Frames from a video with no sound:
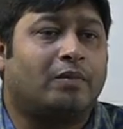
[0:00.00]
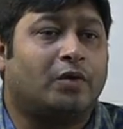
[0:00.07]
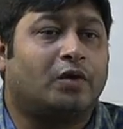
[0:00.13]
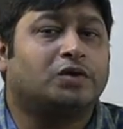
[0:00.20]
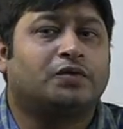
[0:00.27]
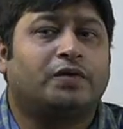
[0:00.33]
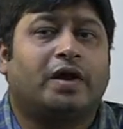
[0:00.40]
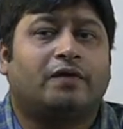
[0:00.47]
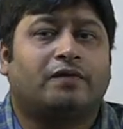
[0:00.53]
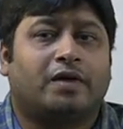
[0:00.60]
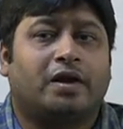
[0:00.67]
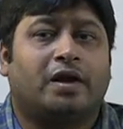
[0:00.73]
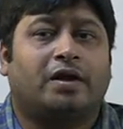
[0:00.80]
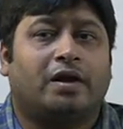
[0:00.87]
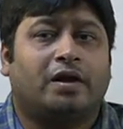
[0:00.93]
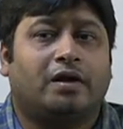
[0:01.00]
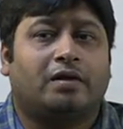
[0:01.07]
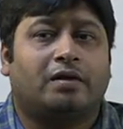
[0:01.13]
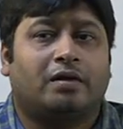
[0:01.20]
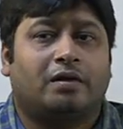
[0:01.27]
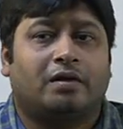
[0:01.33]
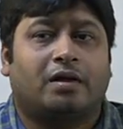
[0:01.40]
Because we have created
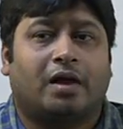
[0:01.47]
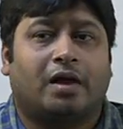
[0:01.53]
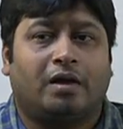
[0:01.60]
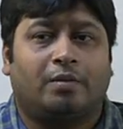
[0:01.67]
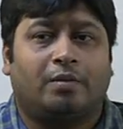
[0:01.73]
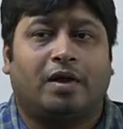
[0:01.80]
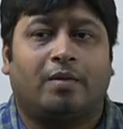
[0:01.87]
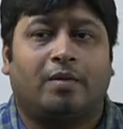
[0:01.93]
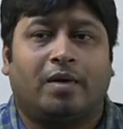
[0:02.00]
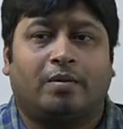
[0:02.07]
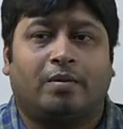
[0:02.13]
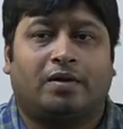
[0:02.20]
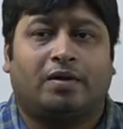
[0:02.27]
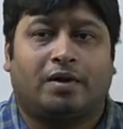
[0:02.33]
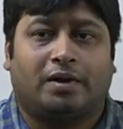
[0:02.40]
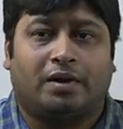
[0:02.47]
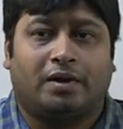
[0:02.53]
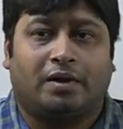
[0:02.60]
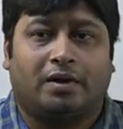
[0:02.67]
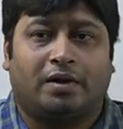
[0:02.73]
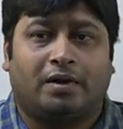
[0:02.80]
it. Can it become arbitrary?